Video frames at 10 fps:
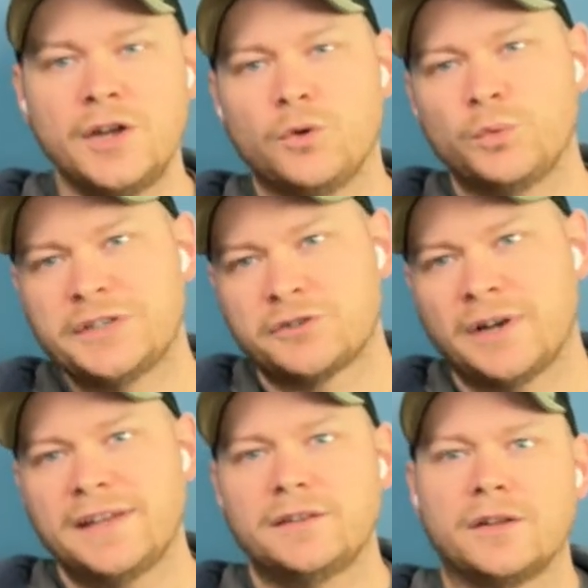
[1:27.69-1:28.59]
We
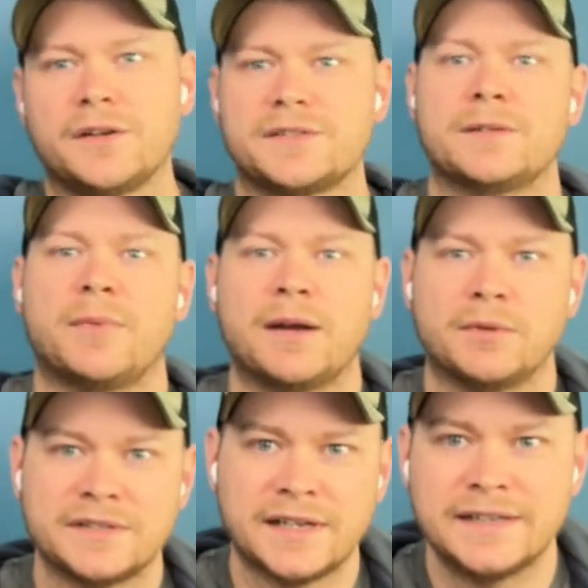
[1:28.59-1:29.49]
decry the laws in the Bible
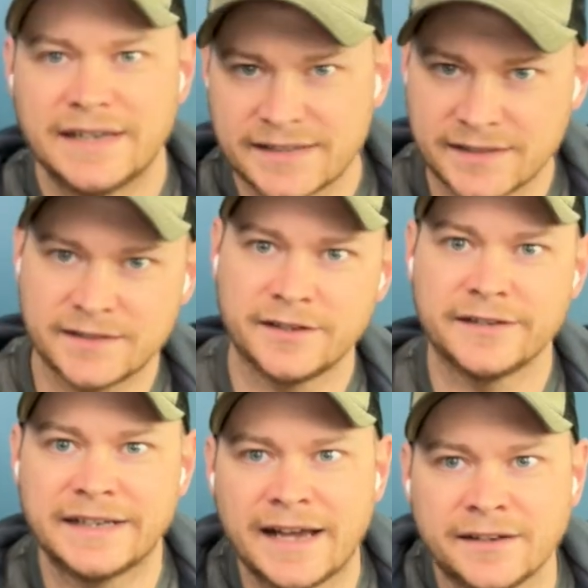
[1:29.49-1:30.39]
as unnecessary
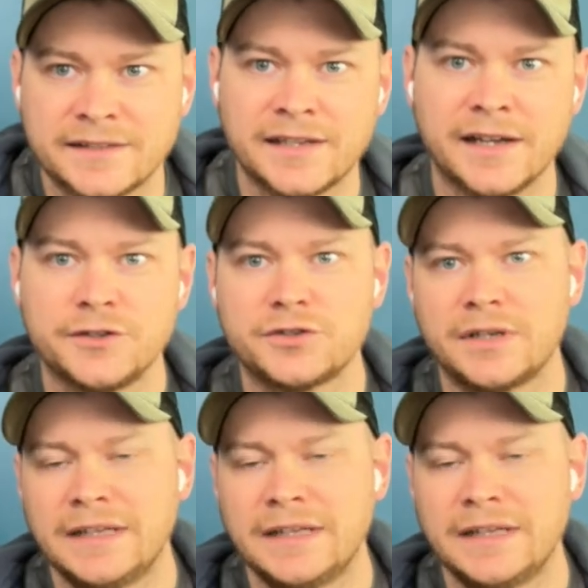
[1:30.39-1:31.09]
and out of touch,